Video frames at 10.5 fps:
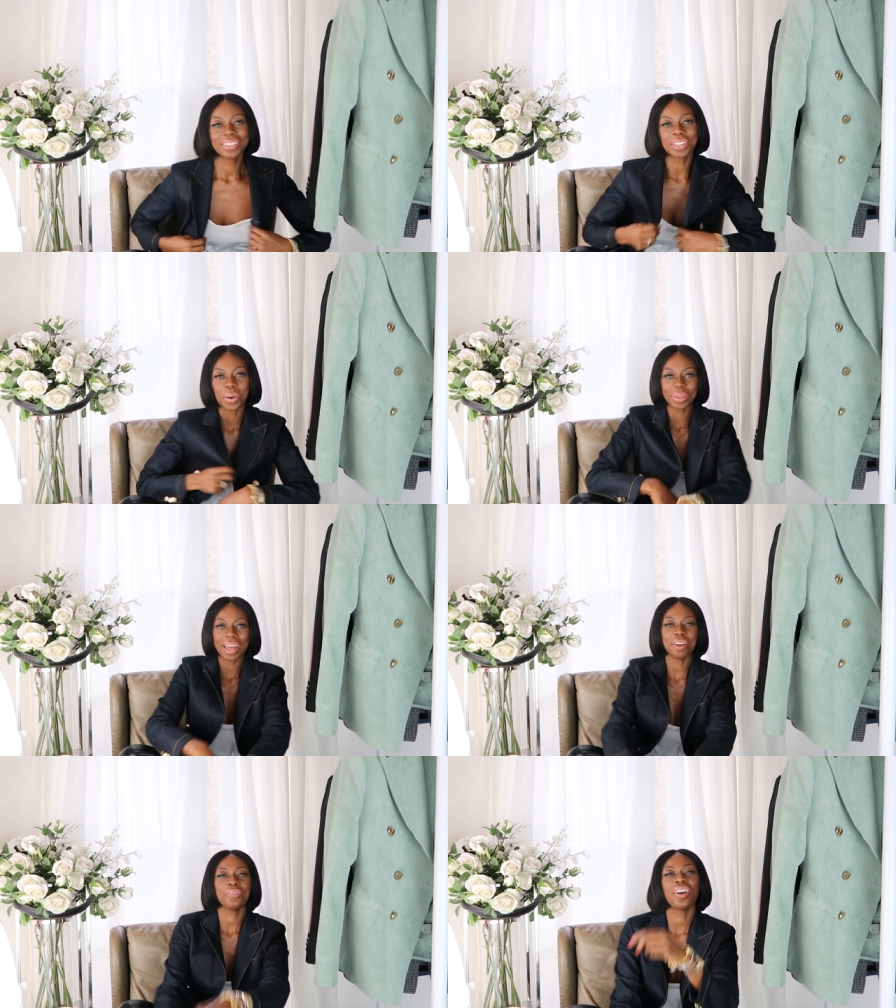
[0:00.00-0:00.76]
So
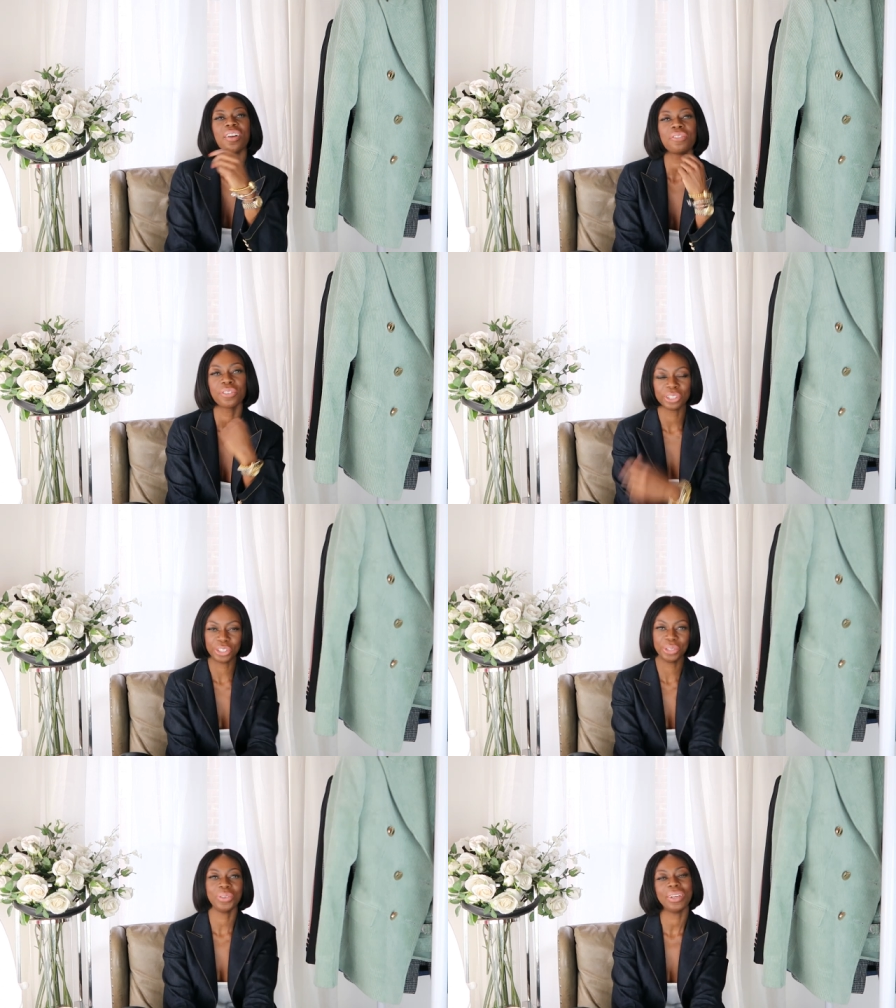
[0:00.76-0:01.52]
without further
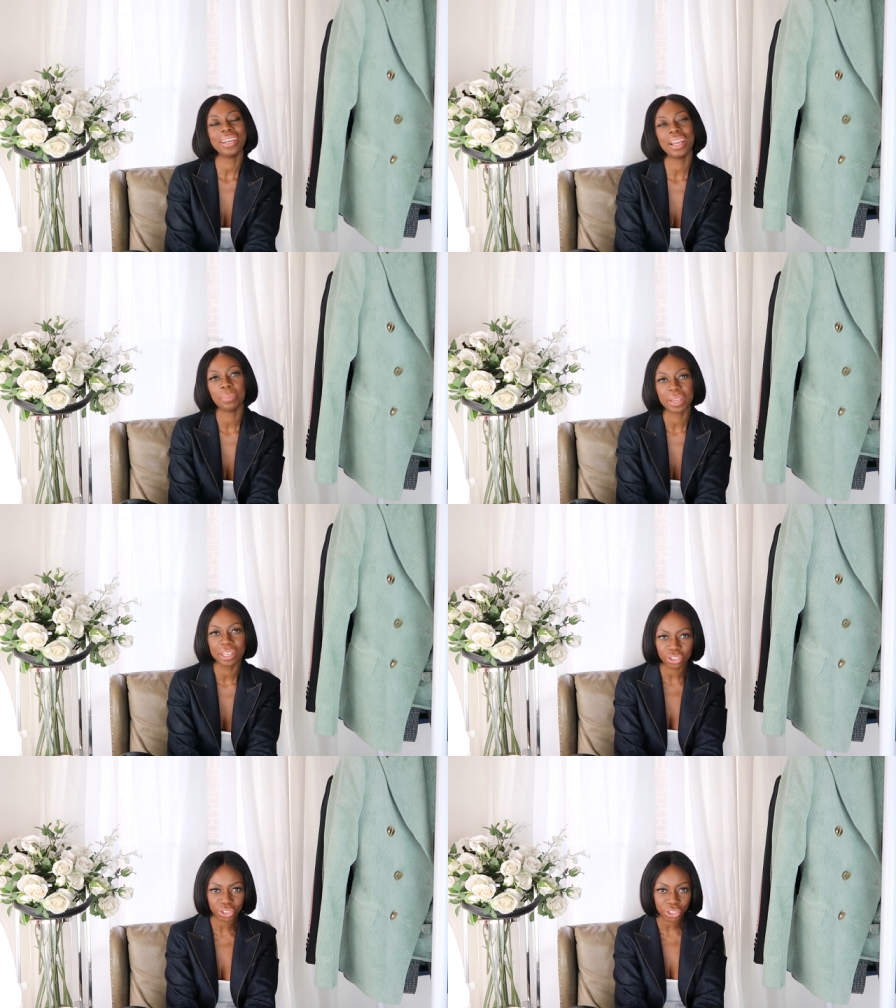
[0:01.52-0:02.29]
ado, let me
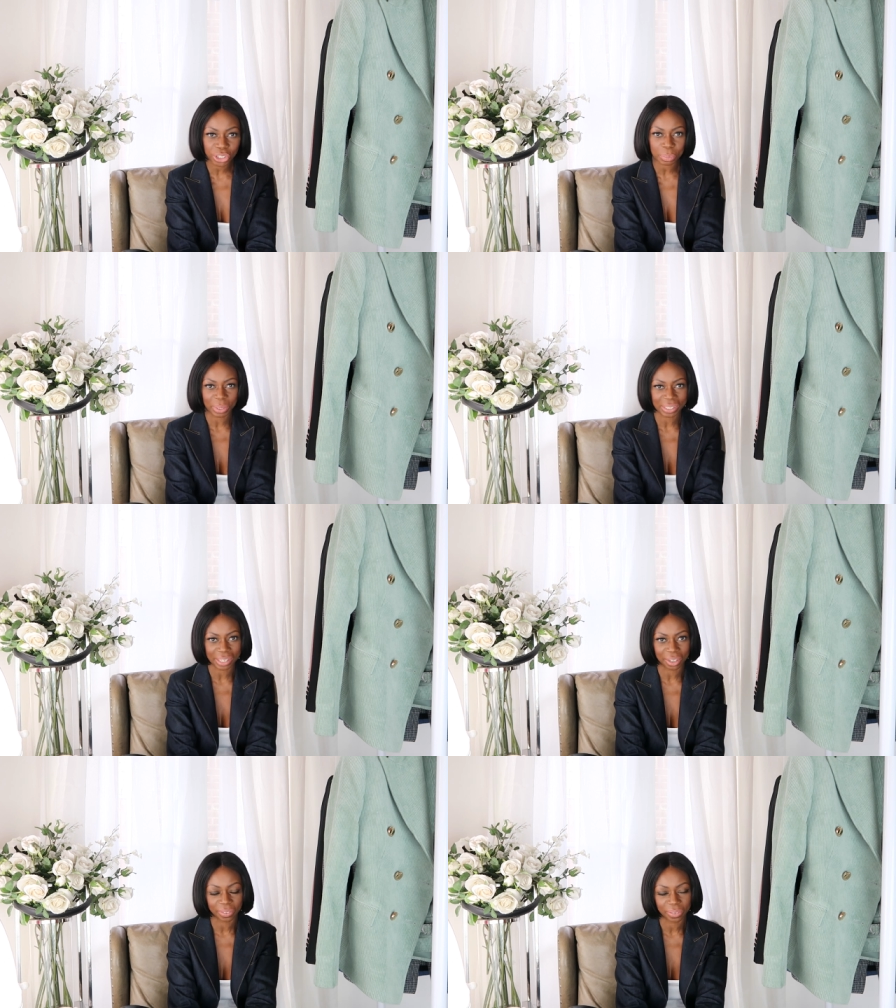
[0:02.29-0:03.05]
introduce
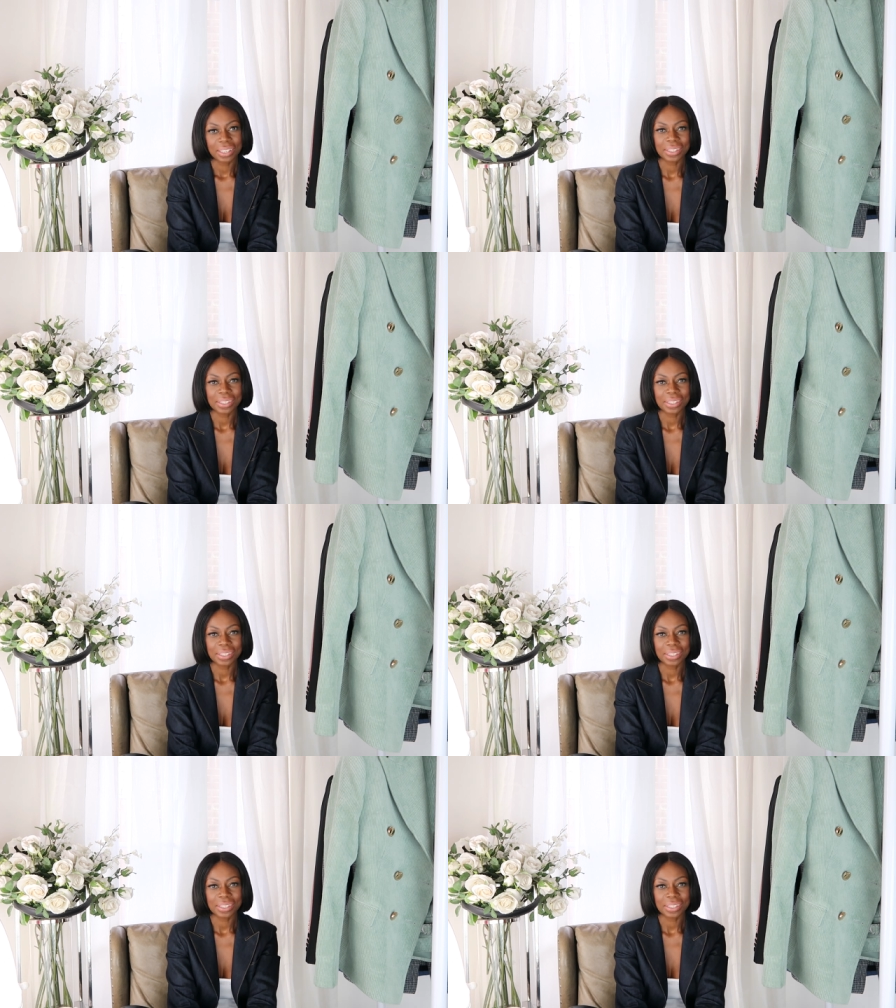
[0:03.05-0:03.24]
myself.